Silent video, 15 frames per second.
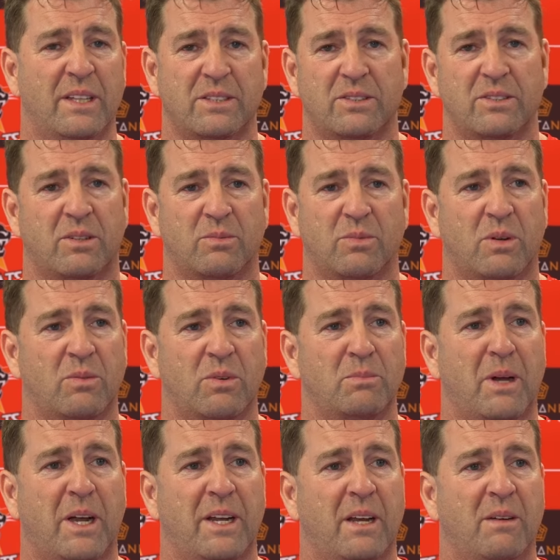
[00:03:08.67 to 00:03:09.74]
That's not what we're
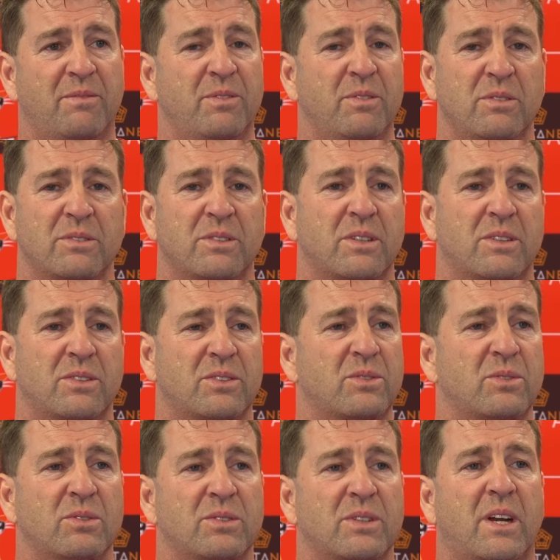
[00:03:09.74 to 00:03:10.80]
made up for, and so the
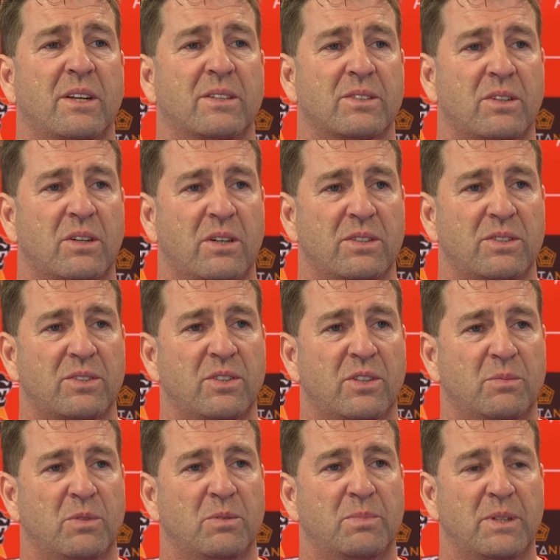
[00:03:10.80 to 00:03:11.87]
scores aren't as high as
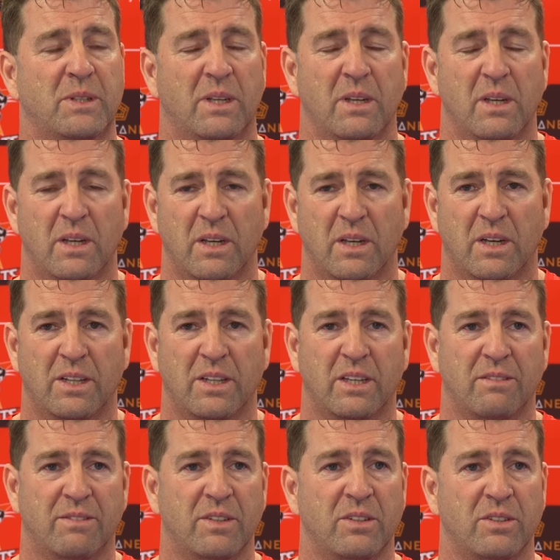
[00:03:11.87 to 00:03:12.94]
normal. But I think
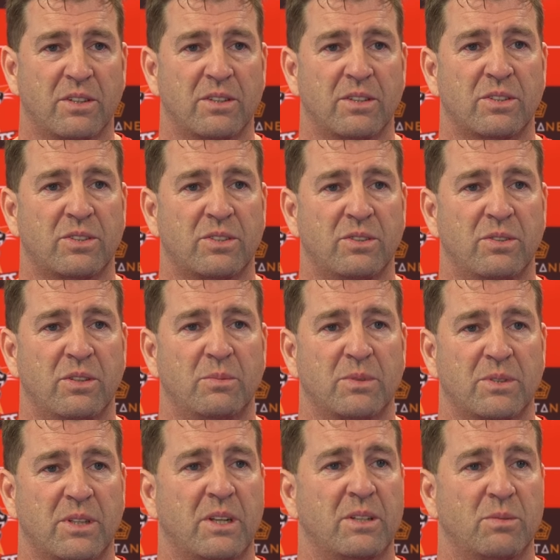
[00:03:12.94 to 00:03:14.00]
if you look at the shooting
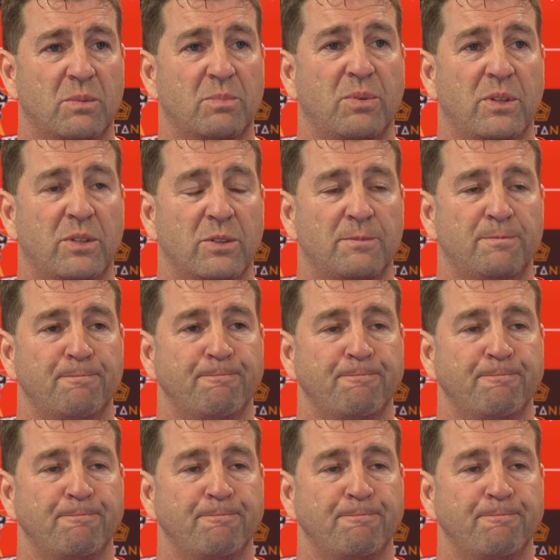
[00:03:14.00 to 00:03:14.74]
percentage, we're pretty good.